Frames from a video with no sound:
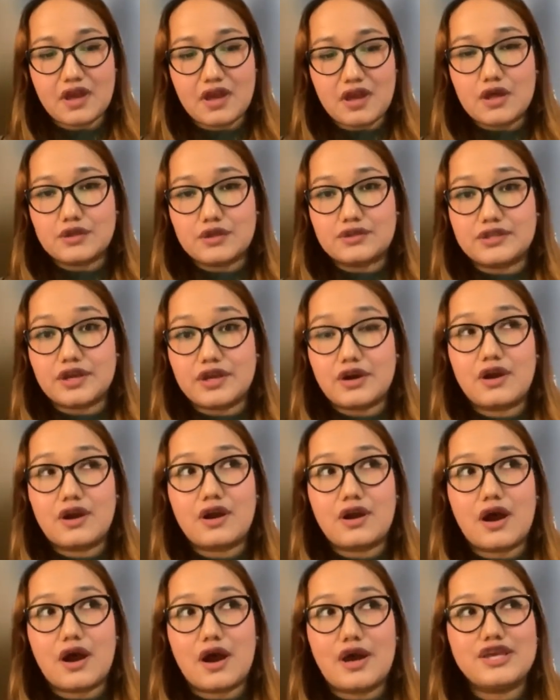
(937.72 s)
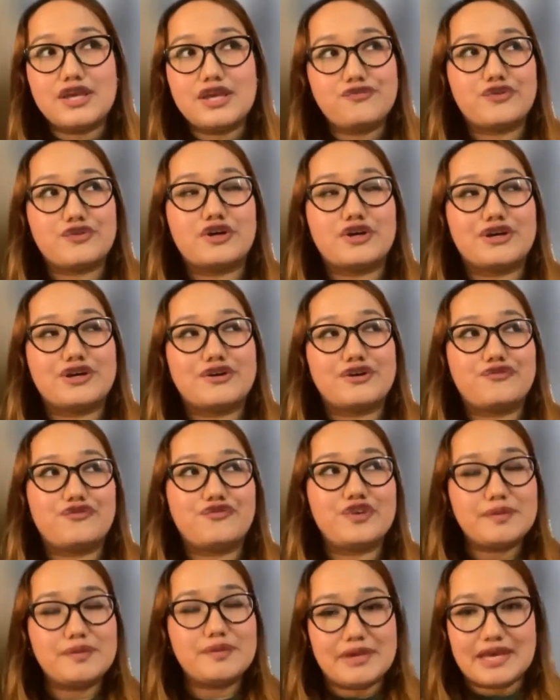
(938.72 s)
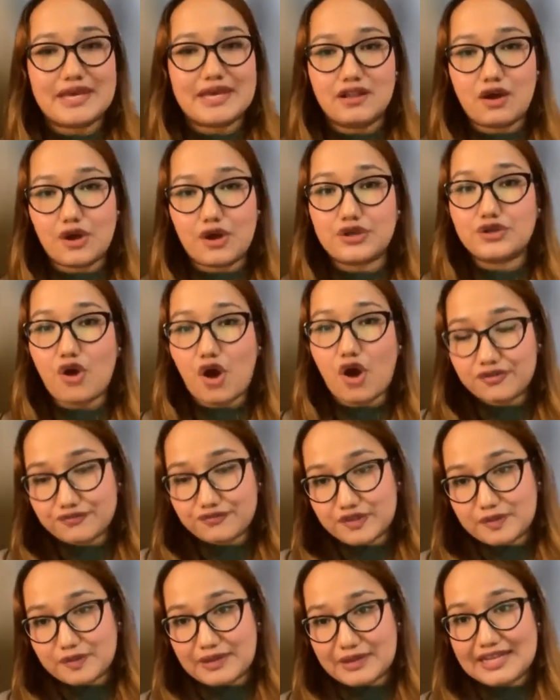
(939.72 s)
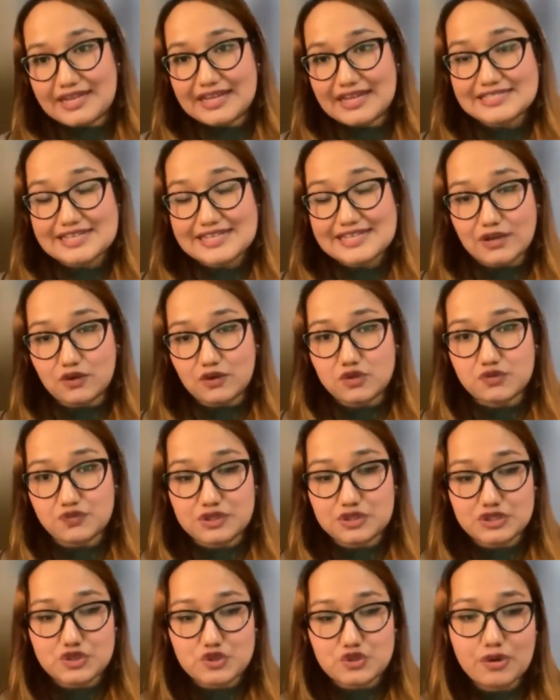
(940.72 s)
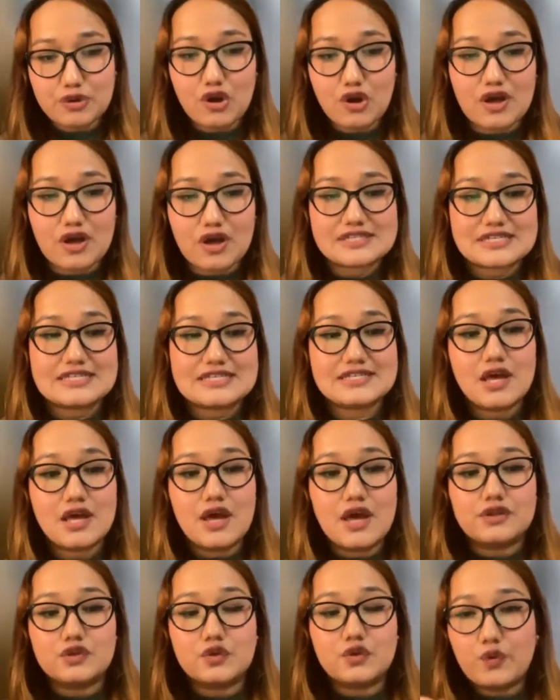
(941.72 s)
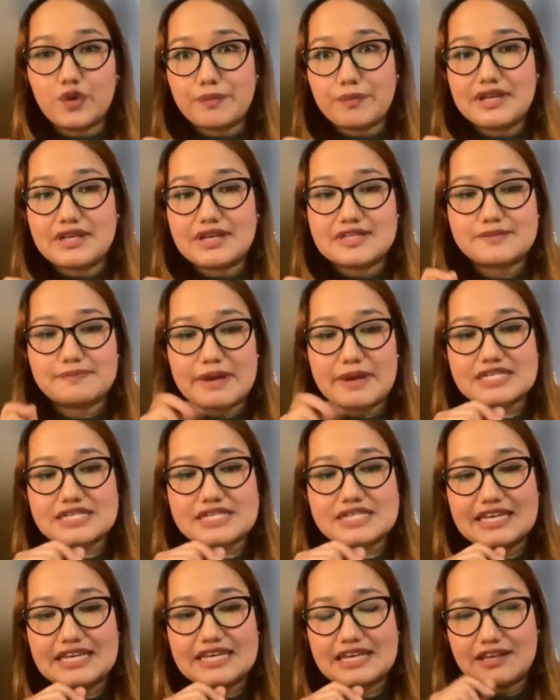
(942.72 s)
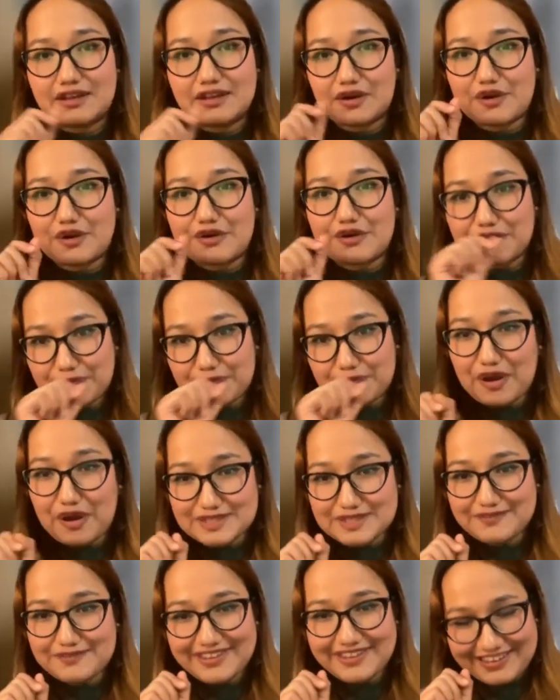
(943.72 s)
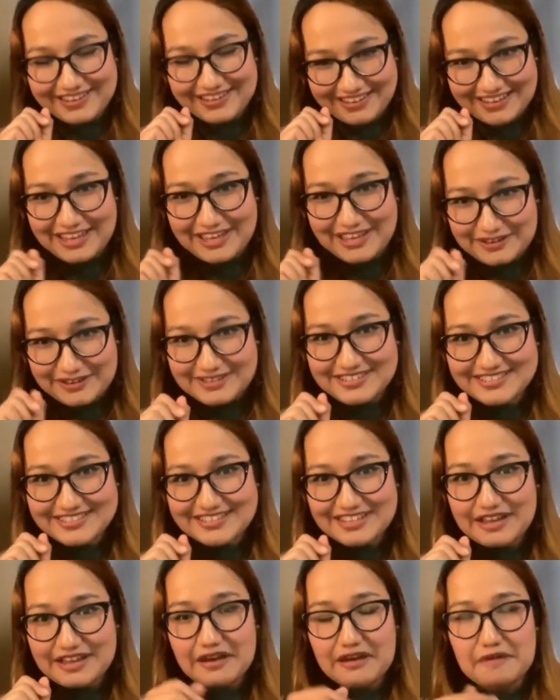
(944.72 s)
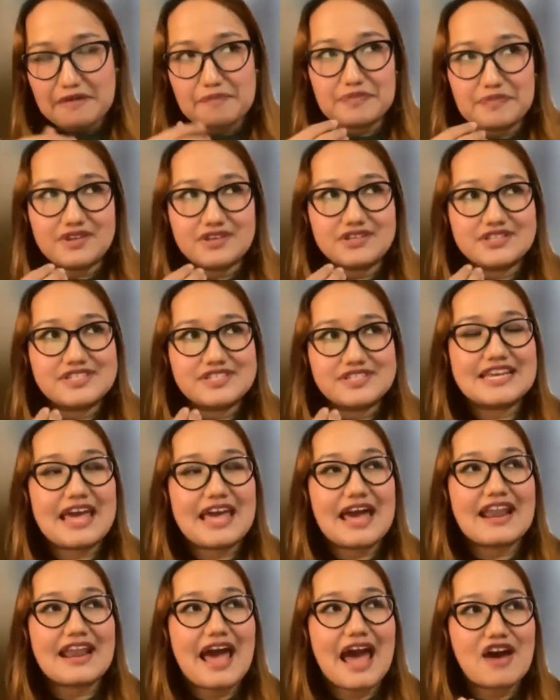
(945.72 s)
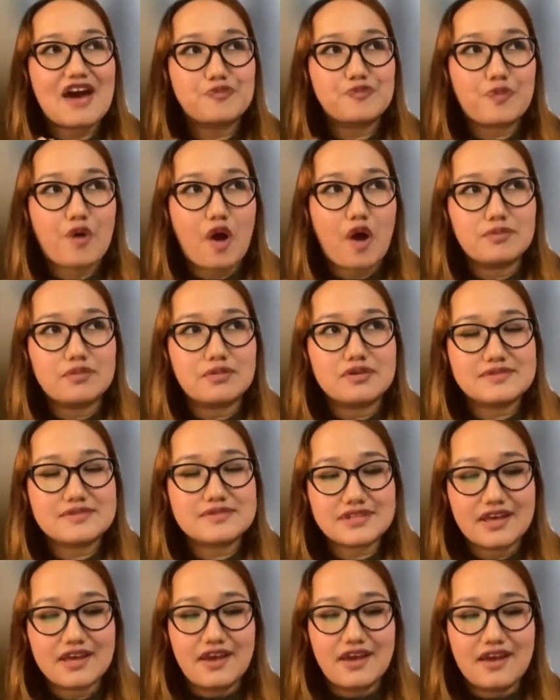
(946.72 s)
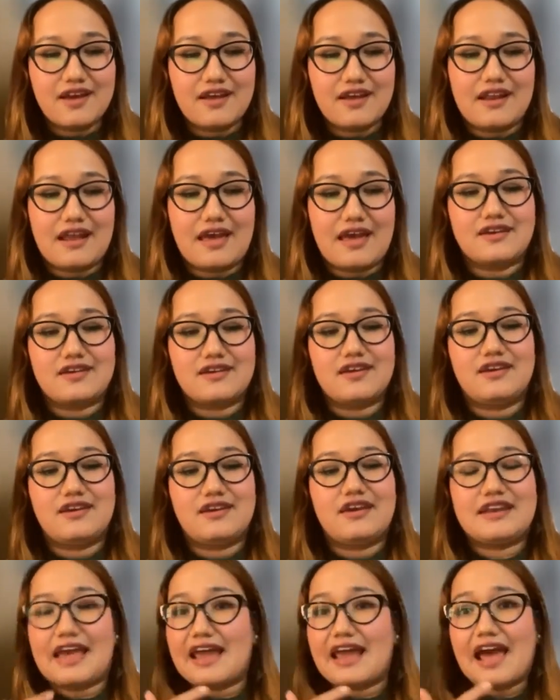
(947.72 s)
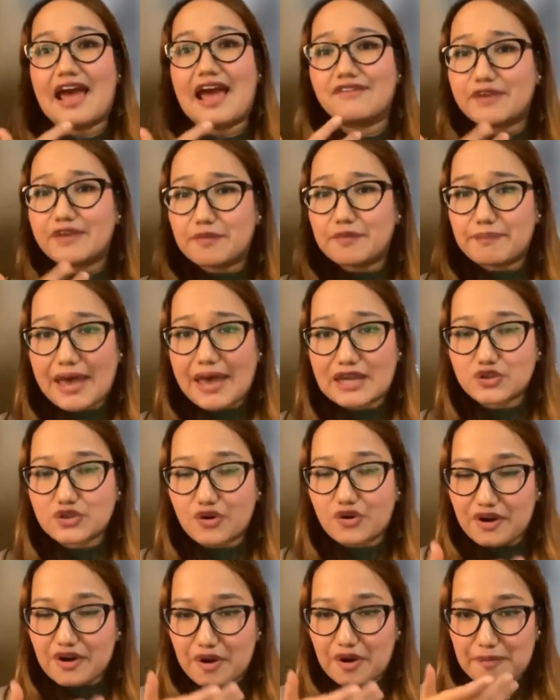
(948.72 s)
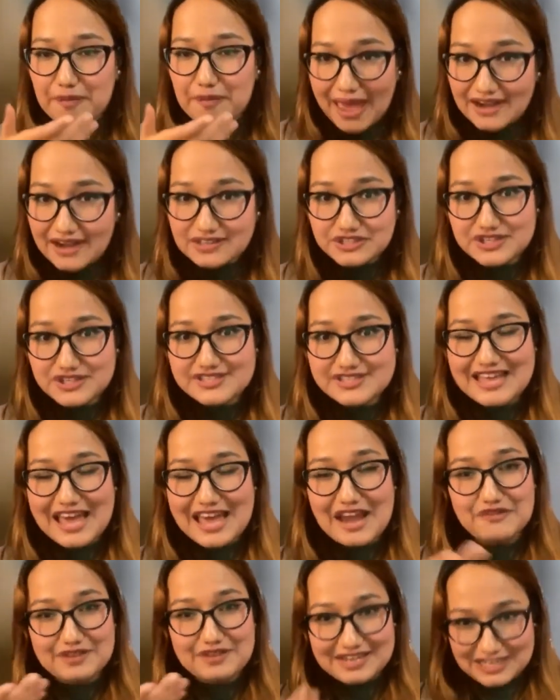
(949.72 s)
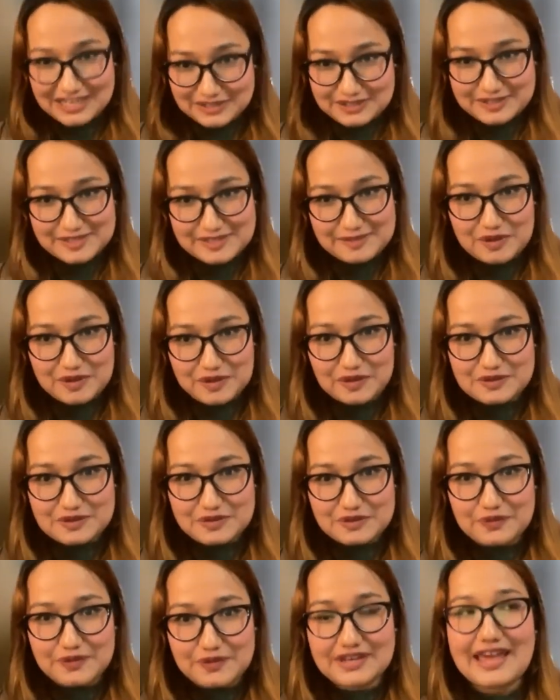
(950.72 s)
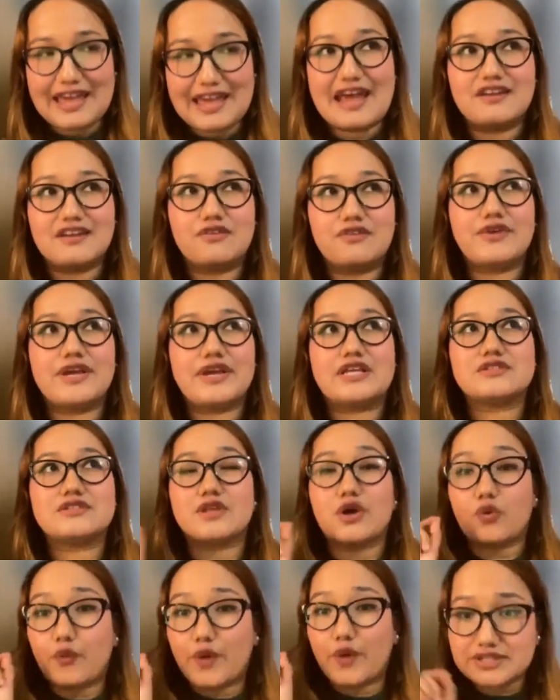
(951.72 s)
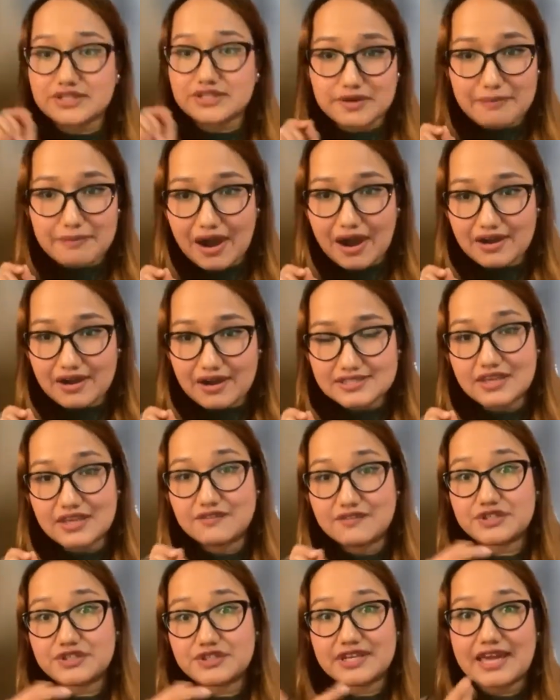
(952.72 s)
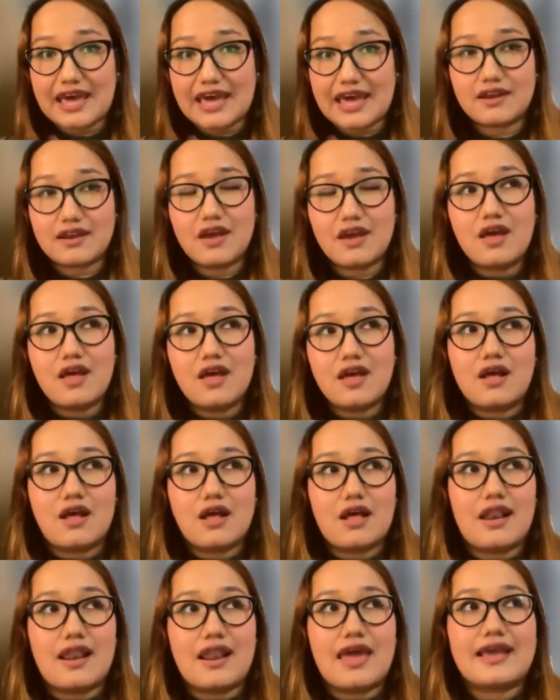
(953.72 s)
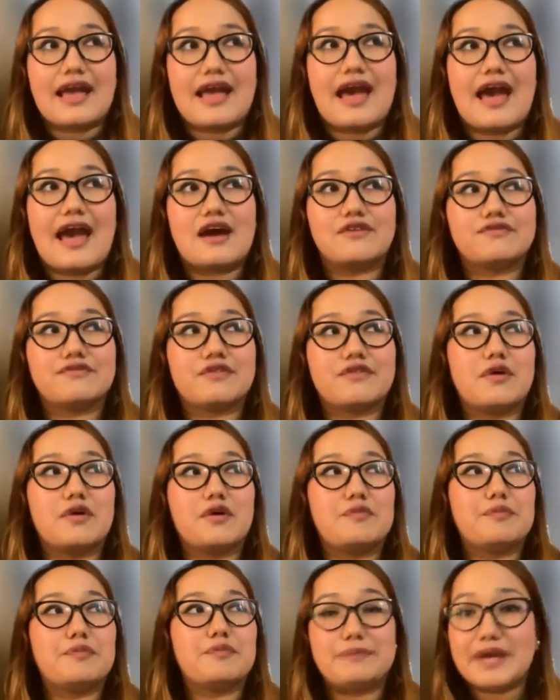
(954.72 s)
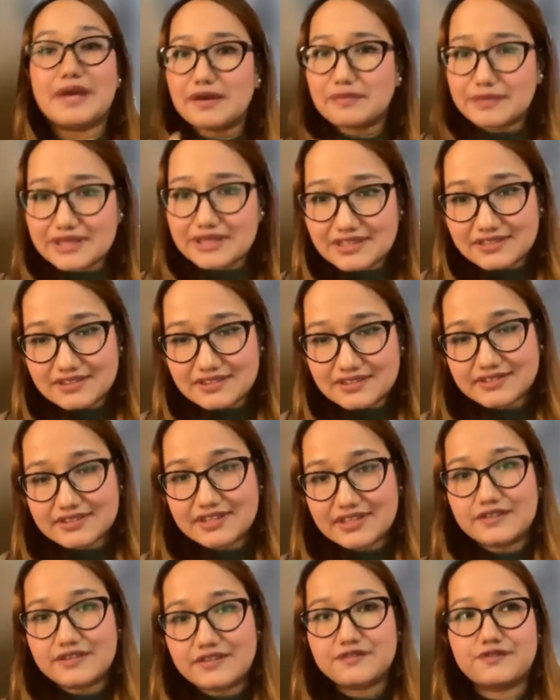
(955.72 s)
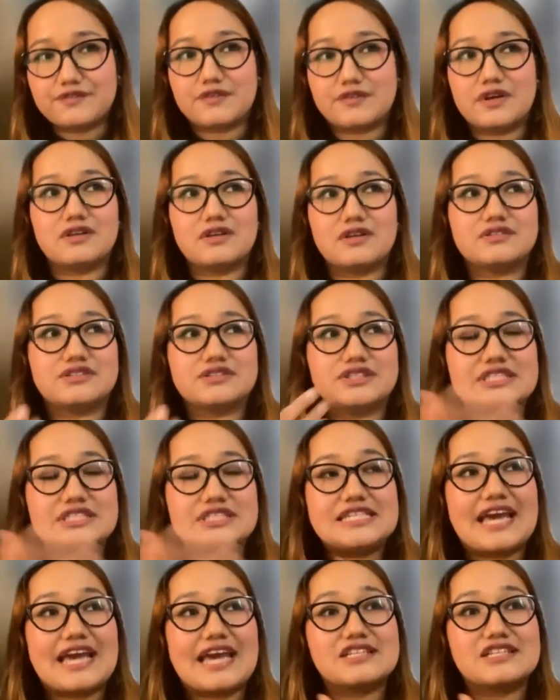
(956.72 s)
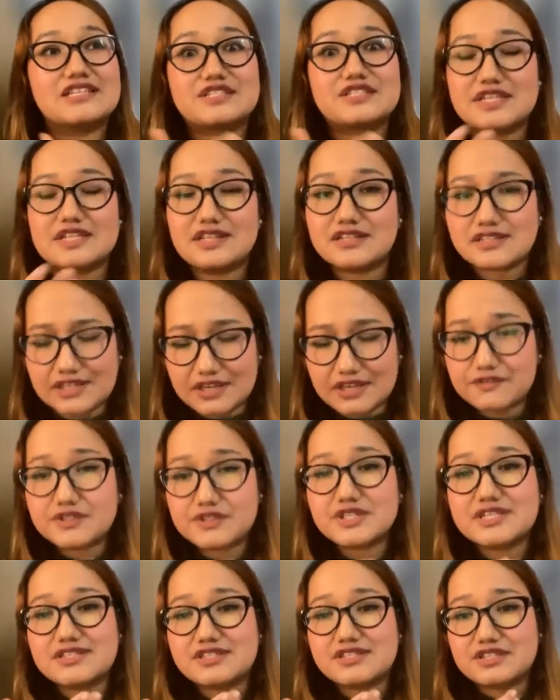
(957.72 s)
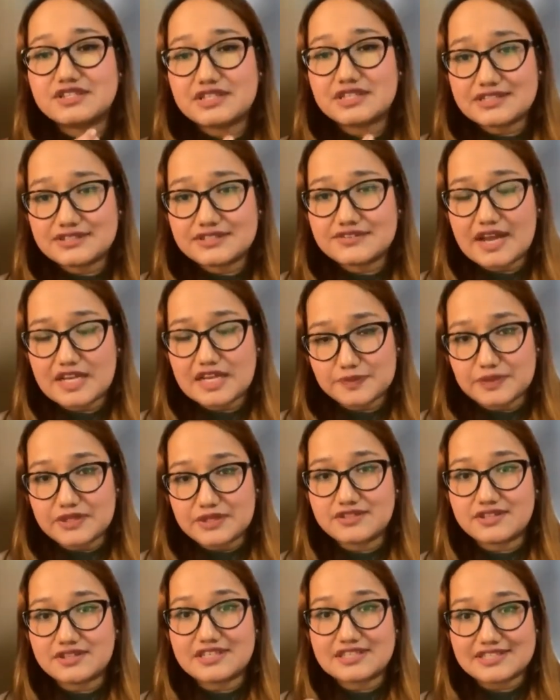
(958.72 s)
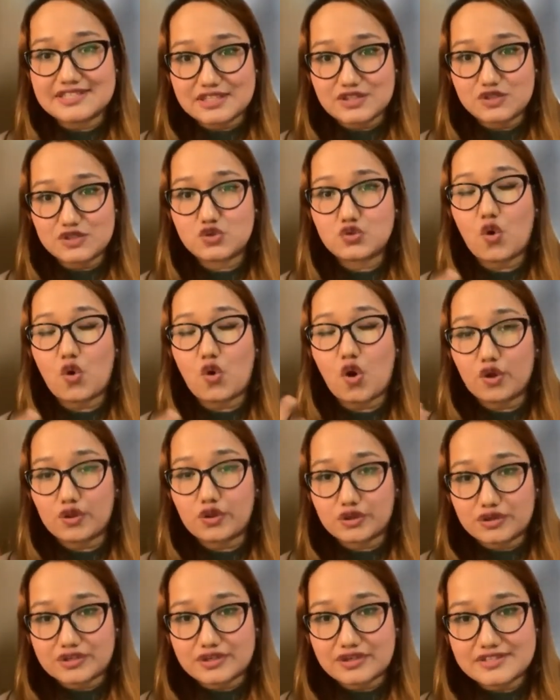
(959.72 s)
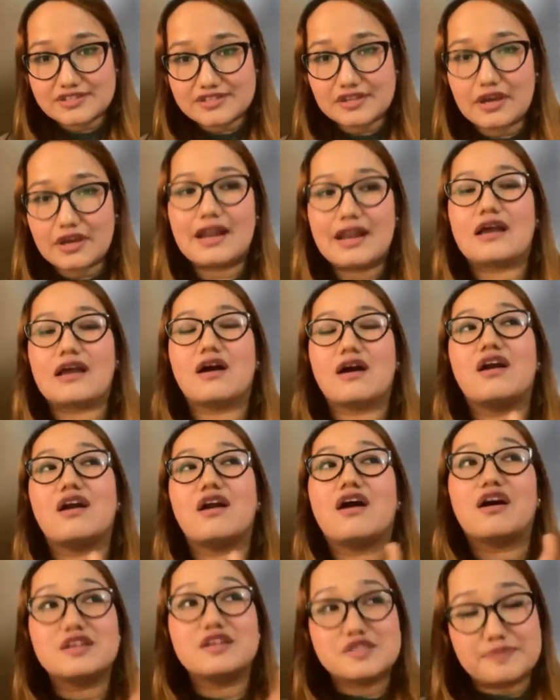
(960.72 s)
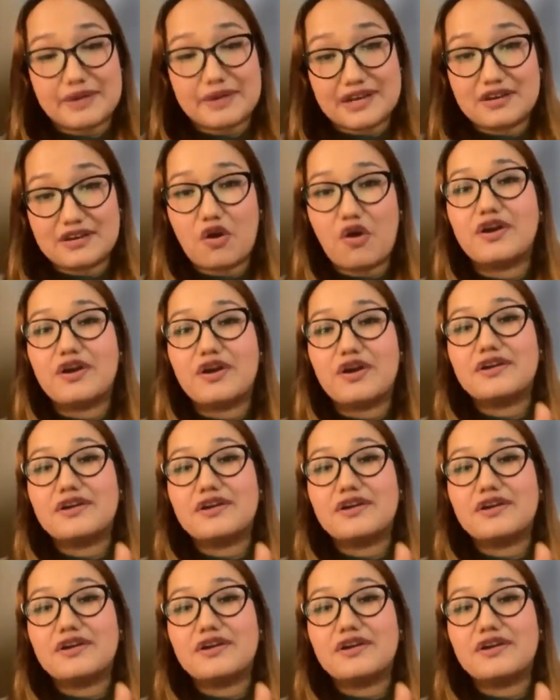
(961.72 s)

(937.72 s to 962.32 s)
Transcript: There, uh, if a female, a young female, gets diagnosed with the tuberculosis, the woman, especially in her reproductive years, um, she can have problems like it can have impact on her marriages and relationships also it can raise the question marks if she can uh, like have uh, babies if she can still if she still transmits the disease to others like her husband or